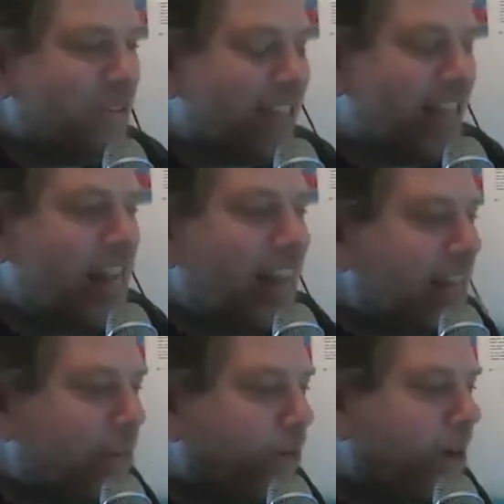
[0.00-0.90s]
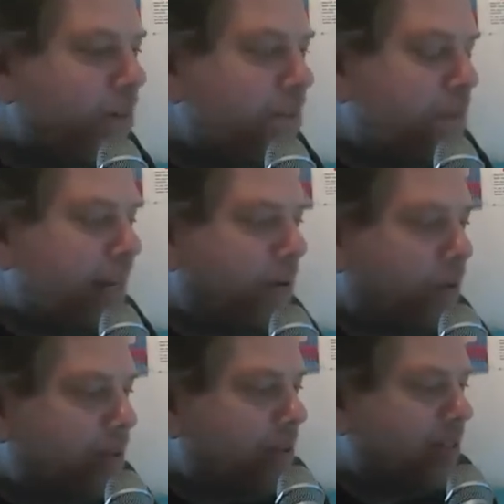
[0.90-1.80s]
There's nothing wrong with being
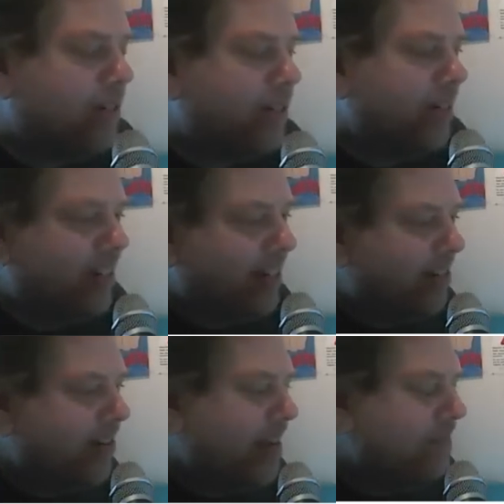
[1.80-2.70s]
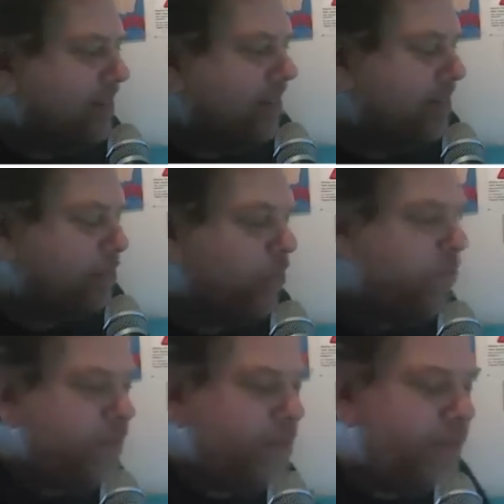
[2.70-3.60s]
old, sir. You don't have to prove
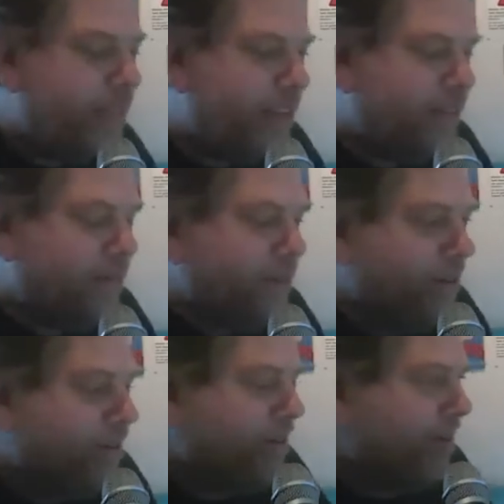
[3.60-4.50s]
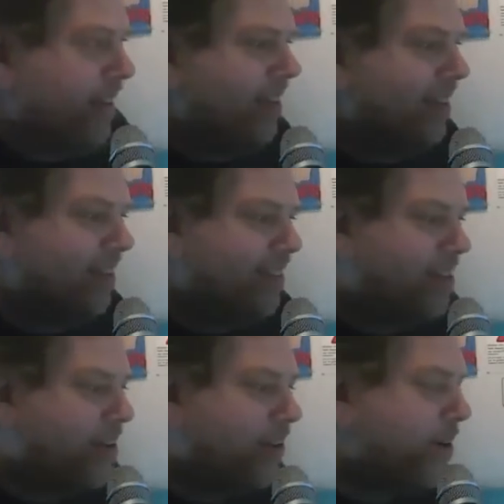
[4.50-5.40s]
to me that you're young
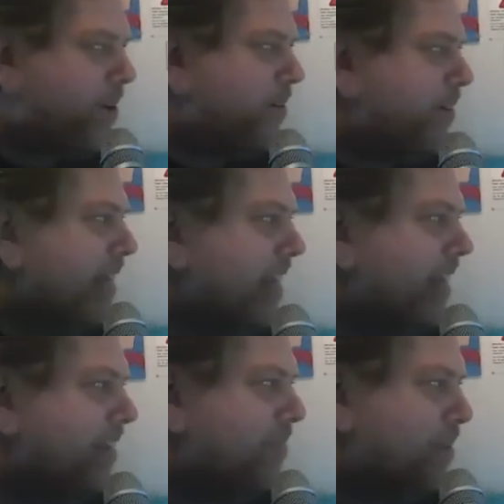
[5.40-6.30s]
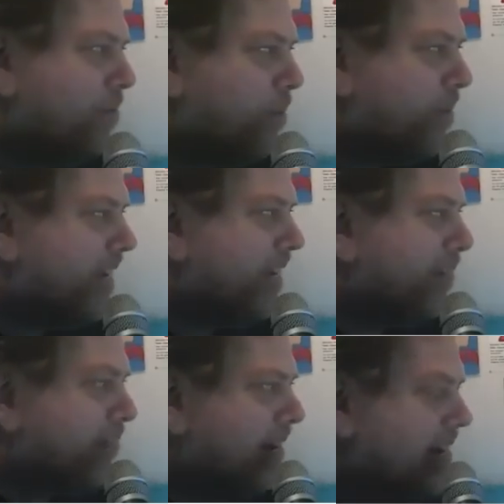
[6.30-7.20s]
at heart or anything with your motorcycle
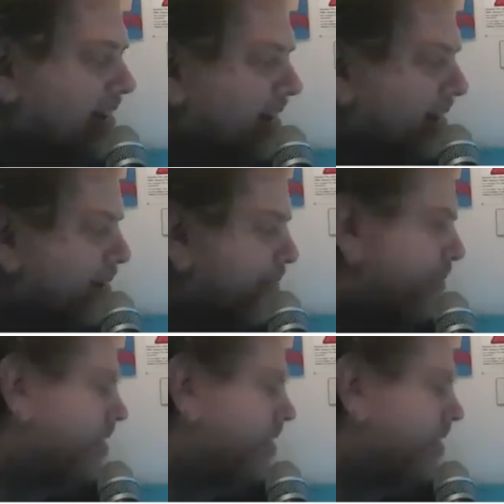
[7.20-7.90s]
riding and stuff.